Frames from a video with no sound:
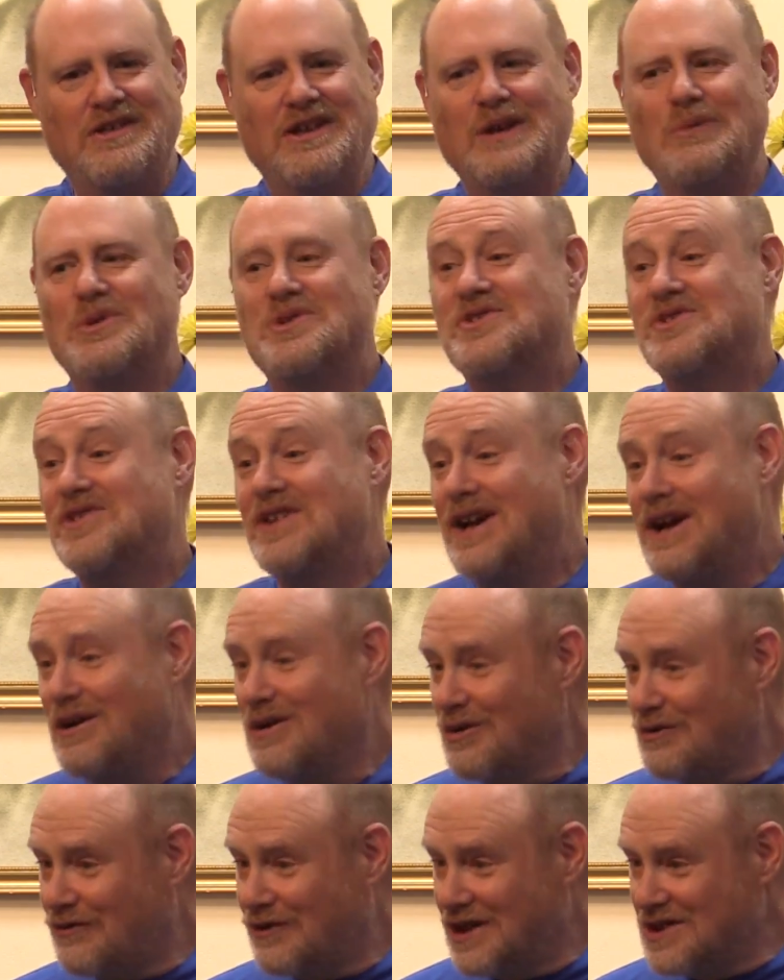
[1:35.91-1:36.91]
they would
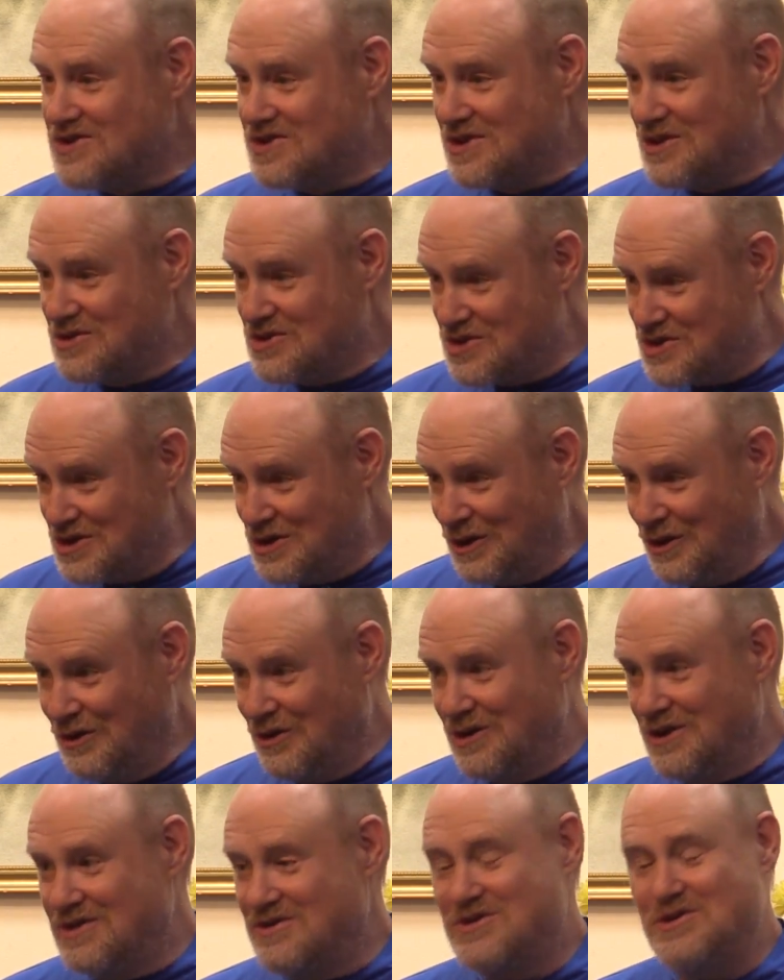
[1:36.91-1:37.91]
sacrifice their
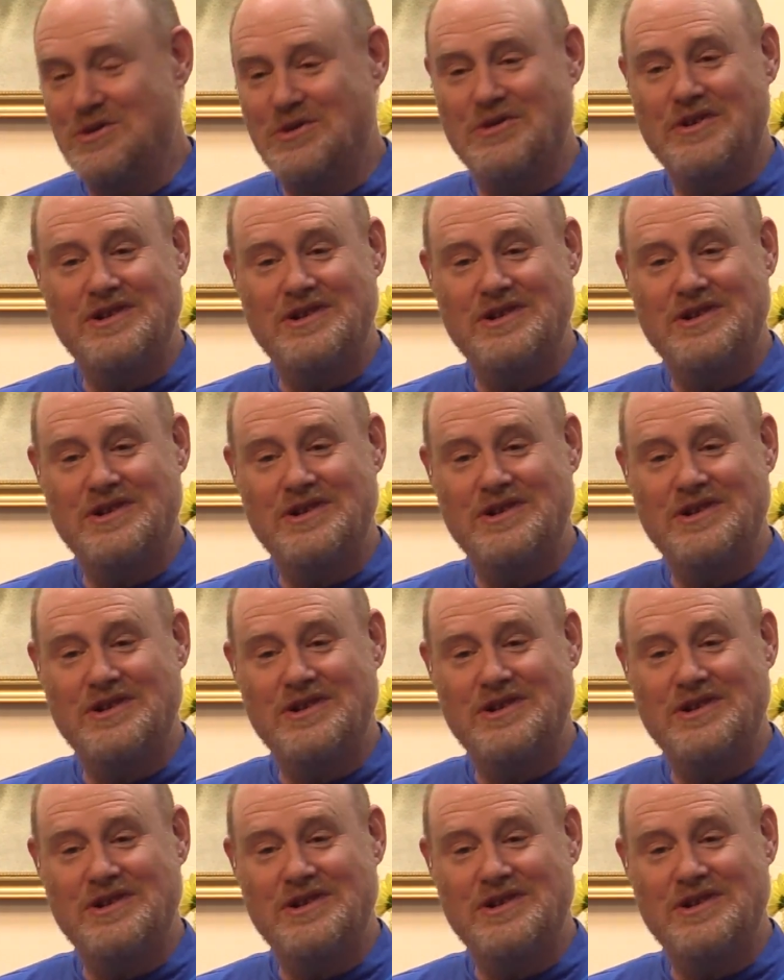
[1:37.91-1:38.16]
children to